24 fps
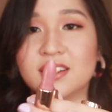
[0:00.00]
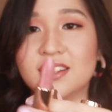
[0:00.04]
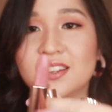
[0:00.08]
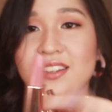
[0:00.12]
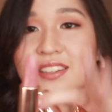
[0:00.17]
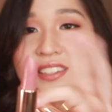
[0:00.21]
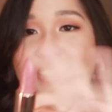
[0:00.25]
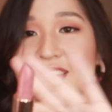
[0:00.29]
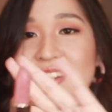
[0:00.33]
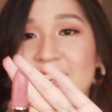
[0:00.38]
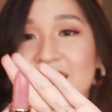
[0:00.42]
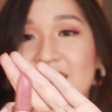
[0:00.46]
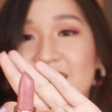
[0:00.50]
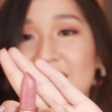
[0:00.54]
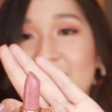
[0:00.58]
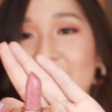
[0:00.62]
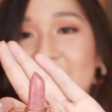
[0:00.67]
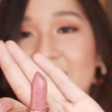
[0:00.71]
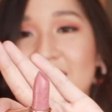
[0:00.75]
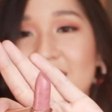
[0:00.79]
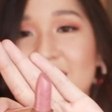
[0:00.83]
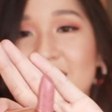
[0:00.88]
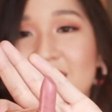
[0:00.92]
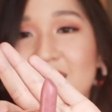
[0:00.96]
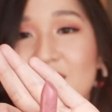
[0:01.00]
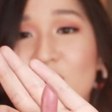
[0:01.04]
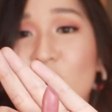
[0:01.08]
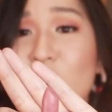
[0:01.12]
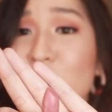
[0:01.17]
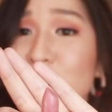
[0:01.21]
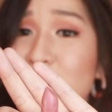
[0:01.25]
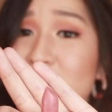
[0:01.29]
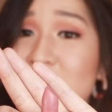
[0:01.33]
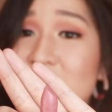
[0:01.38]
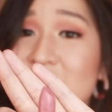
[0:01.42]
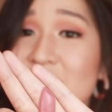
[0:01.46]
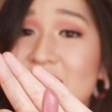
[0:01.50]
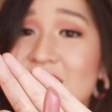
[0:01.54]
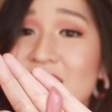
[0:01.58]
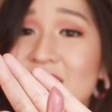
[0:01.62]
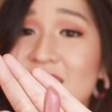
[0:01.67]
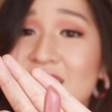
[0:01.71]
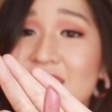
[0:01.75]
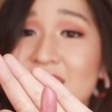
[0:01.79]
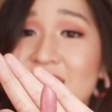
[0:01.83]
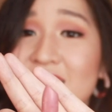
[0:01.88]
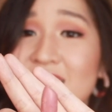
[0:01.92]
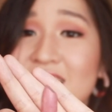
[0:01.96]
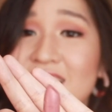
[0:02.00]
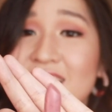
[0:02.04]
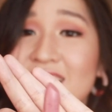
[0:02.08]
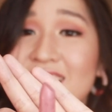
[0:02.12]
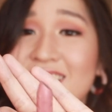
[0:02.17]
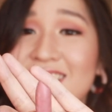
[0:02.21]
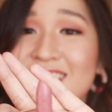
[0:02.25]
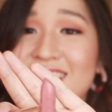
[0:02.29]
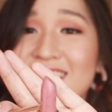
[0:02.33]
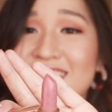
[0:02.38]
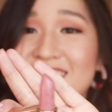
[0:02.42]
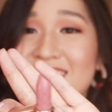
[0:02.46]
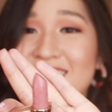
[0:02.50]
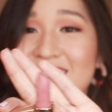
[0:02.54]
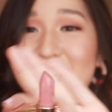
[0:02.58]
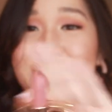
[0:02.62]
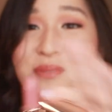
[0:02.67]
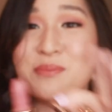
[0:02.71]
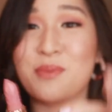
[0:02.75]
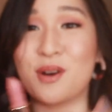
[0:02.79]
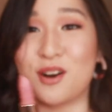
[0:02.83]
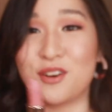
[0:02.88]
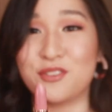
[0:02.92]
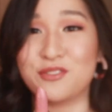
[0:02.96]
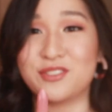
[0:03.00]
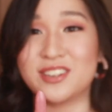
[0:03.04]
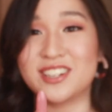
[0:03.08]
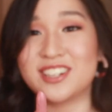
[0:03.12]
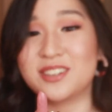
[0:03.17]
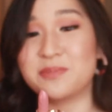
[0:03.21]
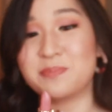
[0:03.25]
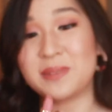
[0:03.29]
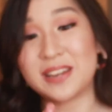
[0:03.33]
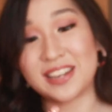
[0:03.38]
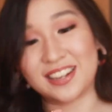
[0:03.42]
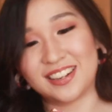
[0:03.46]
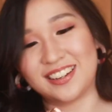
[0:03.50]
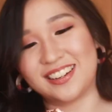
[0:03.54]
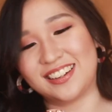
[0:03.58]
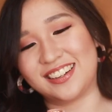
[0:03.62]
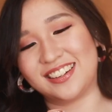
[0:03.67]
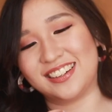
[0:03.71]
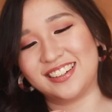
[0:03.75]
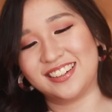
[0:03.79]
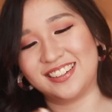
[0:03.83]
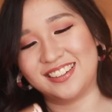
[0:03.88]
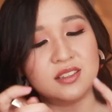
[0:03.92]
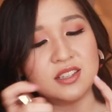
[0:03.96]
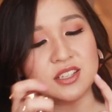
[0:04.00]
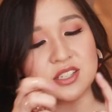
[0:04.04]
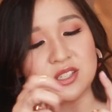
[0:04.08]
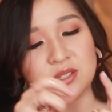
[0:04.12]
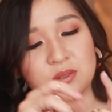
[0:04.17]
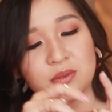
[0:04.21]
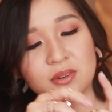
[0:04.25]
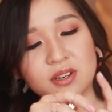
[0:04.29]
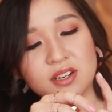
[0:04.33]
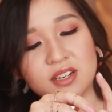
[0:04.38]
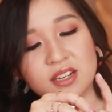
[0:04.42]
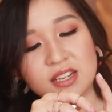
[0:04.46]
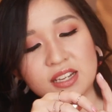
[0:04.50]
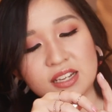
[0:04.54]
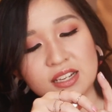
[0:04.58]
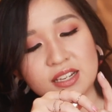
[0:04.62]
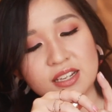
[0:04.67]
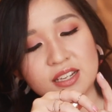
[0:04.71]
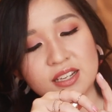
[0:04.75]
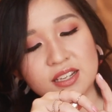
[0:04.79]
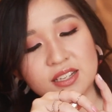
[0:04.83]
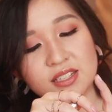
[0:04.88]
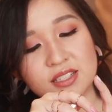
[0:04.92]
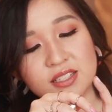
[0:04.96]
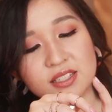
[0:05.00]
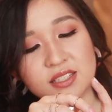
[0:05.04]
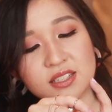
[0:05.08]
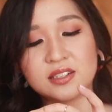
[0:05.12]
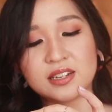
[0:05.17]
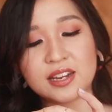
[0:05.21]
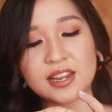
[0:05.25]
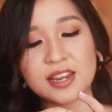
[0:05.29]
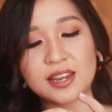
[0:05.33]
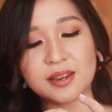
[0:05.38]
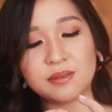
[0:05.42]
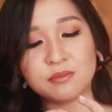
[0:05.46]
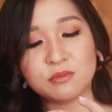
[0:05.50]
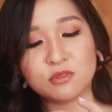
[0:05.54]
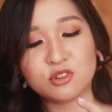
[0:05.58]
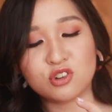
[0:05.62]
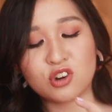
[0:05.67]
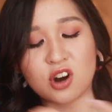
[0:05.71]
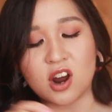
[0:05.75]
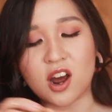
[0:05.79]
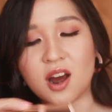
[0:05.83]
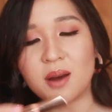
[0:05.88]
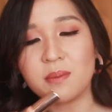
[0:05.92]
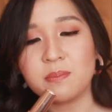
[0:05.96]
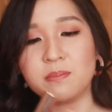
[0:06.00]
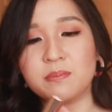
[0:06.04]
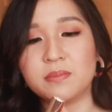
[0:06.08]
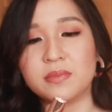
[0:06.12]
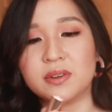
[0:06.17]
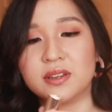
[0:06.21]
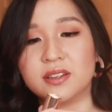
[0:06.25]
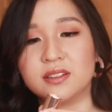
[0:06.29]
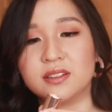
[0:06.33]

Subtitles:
It's like, obviously, another mauve-ish pink. This one is Name Drop.